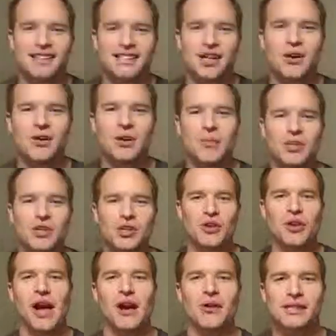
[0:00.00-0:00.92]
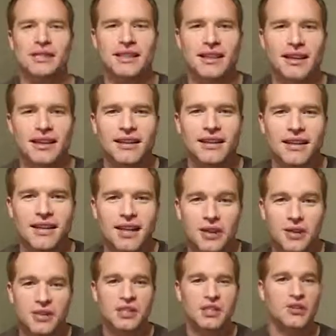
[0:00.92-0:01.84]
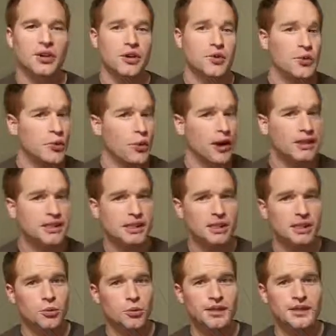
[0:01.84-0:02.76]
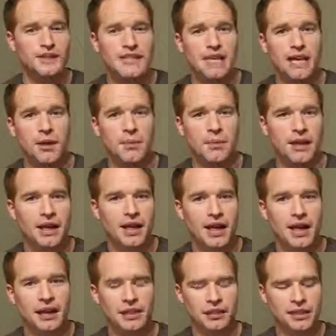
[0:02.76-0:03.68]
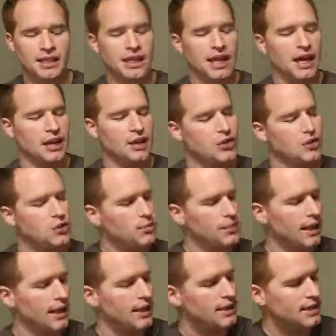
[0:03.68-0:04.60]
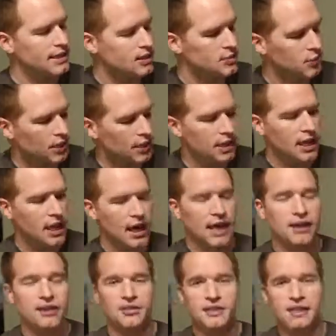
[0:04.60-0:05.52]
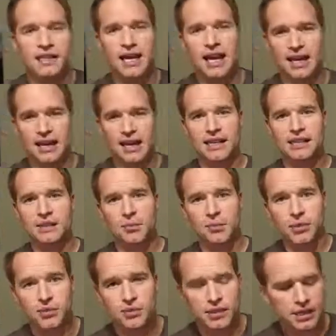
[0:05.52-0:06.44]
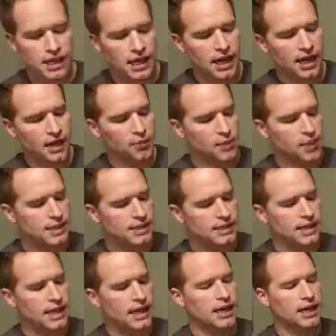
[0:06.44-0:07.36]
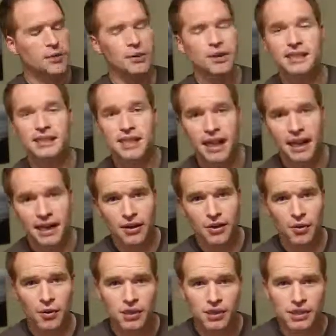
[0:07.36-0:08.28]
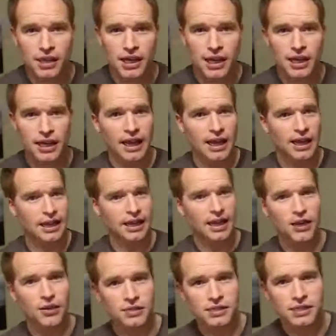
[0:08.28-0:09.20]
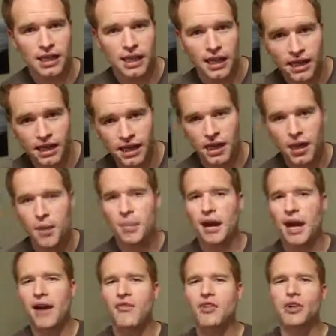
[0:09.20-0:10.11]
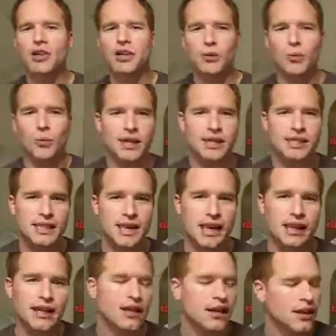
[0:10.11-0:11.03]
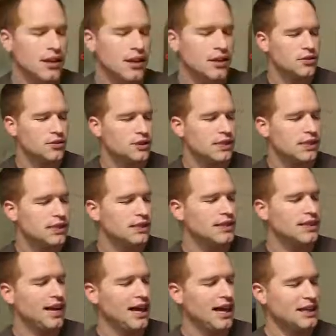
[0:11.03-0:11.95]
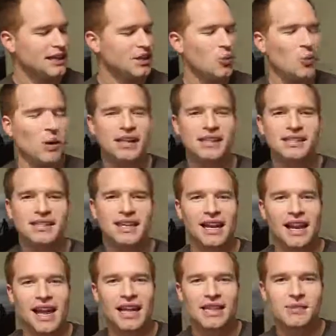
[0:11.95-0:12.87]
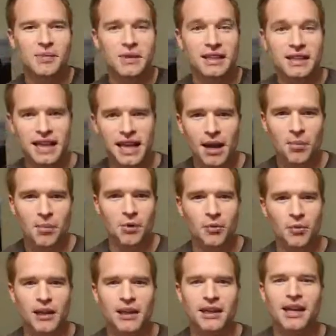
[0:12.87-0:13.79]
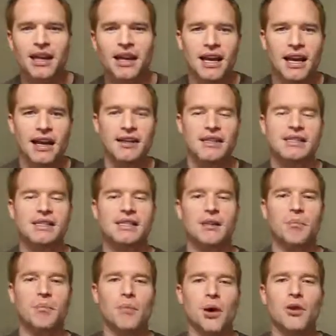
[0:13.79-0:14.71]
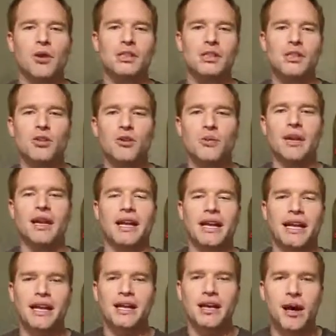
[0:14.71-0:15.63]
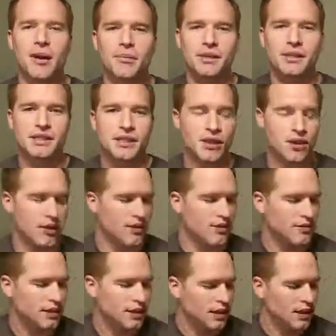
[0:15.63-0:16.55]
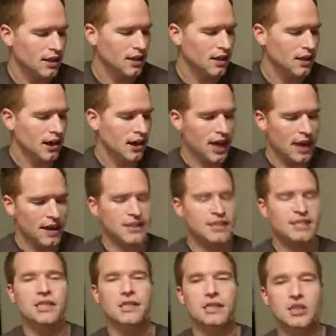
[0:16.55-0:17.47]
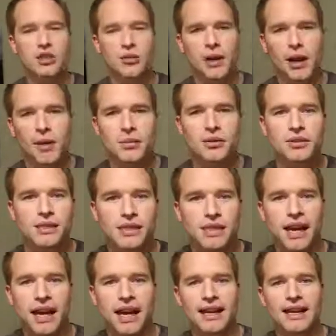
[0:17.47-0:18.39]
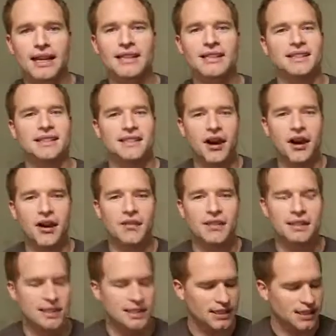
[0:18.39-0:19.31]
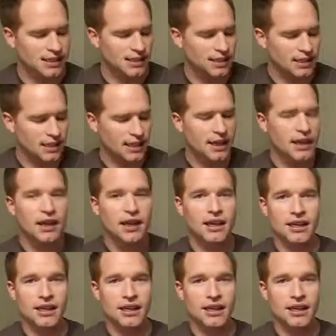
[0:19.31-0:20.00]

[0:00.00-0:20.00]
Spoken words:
So let me show you how it's done. This trick requires a little bit of setup, and you'll need a cube like this one, and you'll see it has a blue side, a red side, a green side, an orange side, and a yellow side. But have a look at the white side. You'll see that the white side has been tampered with, and this is a bogus cube and it cannot be solved. And this scrambled side is obviously the